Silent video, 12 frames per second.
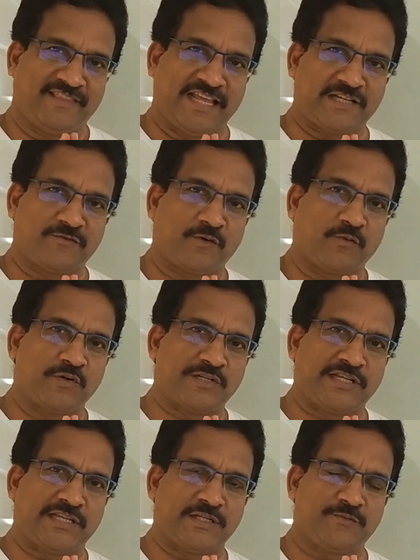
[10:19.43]
Thanks for
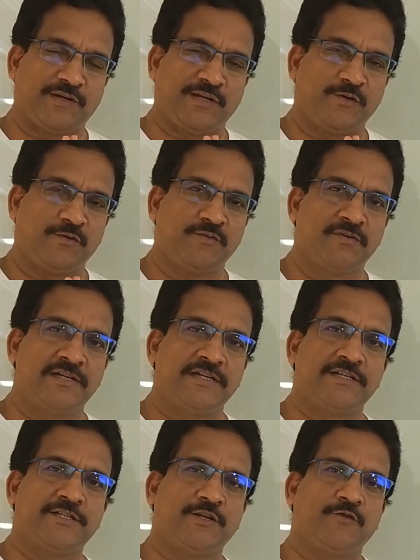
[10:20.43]
watching this video.
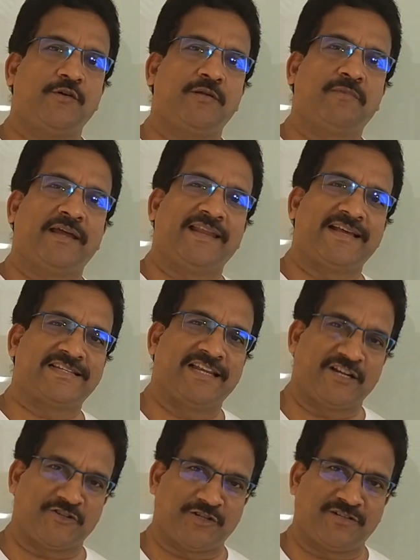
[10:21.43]
See you in my next
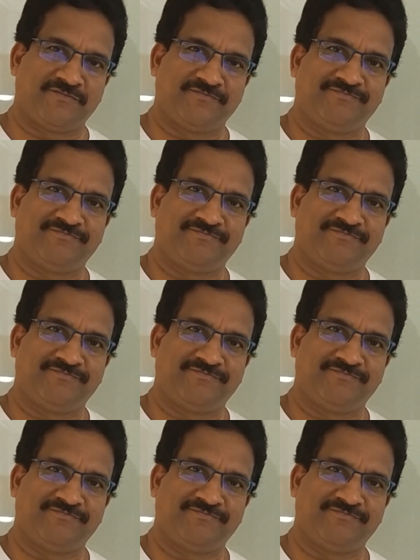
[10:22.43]
lecture.